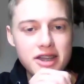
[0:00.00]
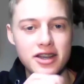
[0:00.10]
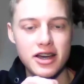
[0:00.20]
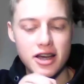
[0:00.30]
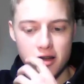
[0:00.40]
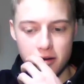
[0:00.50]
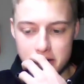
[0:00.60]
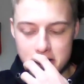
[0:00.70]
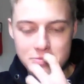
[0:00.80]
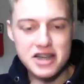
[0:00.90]
I mean,
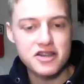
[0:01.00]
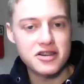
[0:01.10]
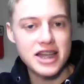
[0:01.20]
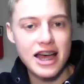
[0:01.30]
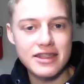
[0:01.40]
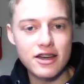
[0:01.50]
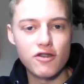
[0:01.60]
you mentioned your dad,